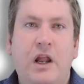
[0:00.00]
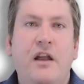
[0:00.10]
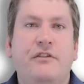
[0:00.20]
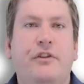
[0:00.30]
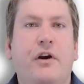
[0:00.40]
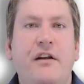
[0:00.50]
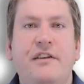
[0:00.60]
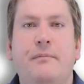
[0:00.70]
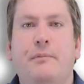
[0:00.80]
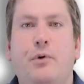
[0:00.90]
So there are
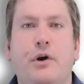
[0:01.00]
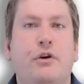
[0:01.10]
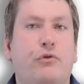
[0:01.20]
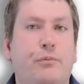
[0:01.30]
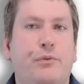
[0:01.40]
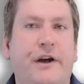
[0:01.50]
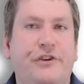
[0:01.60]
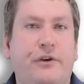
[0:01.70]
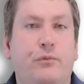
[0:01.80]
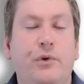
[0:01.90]
some important group
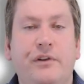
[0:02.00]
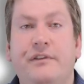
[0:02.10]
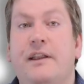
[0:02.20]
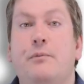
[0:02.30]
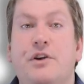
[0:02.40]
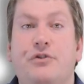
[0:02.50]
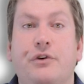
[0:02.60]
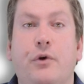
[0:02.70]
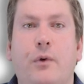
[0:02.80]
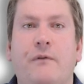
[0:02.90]
project rules that we should
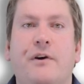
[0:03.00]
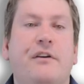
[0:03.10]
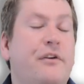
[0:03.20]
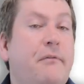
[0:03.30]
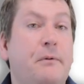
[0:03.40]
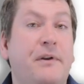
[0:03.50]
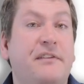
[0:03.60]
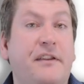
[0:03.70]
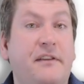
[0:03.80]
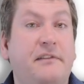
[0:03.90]
go over, so everyone's
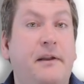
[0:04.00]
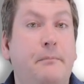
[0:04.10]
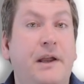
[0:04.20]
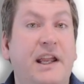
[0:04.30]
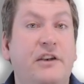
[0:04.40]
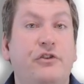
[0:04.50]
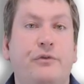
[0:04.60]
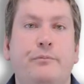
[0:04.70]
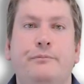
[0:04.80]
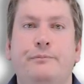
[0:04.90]
on the same page.
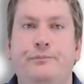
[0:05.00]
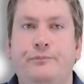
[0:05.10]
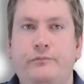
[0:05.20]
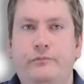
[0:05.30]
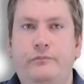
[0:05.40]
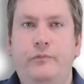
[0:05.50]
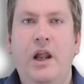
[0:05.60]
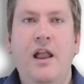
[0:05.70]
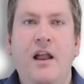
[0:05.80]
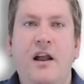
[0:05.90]

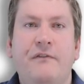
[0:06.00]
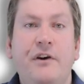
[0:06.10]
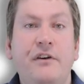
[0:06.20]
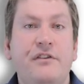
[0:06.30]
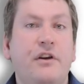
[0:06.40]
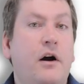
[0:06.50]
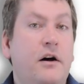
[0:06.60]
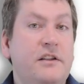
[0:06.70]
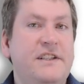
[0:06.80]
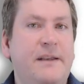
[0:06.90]
First,
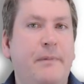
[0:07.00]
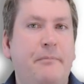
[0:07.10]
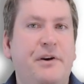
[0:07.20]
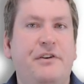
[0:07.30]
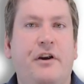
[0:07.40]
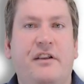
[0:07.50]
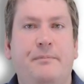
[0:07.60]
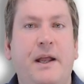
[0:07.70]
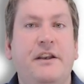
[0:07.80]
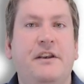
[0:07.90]
all team members are
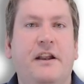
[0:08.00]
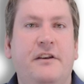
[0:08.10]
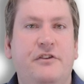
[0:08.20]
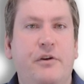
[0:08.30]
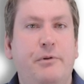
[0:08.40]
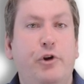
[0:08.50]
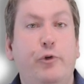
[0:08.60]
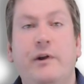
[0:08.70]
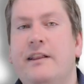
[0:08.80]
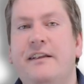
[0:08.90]
expected to
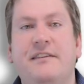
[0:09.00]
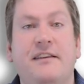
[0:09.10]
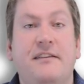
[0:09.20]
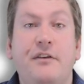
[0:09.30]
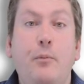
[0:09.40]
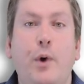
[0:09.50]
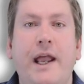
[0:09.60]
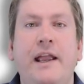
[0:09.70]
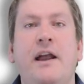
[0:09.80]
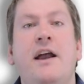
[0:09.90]
contribute, at least in some
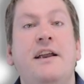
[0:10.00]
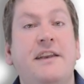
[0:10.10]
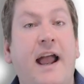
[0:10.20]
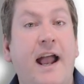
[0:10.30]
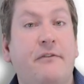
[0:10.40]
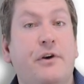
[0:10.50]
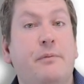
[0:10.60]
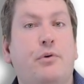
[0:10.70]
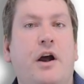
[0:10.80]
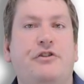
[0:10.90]
way, to every
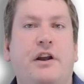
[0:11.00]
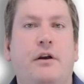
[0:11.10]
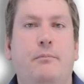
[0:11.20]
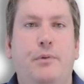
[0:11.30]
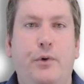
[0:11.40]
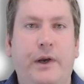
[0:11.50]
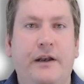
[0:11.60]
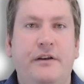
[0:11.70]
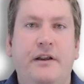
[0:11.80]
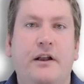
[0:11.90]
project
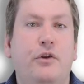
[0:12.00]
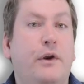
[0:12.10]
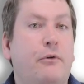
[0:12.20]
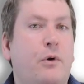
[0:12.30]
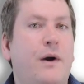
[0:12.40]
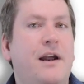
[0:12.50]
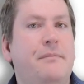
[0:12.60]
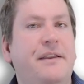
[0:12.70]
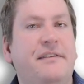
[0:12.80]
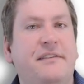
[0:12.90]
component, including
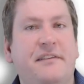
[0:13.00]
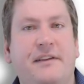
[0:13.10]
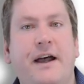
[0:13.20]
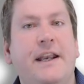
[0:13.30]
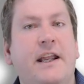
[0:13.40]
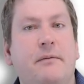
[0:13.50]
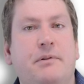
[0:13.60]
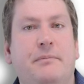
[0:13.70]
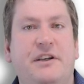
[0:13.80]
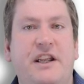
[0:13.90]
requirements, design,
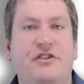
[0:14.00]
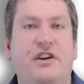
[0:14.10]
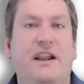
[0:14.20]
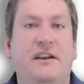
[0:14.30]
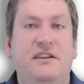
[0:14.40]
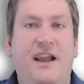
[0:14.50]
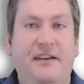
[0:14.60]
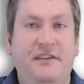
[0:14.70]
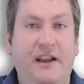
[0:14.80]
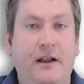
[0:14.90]
implementation, and
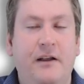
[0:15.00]
testing.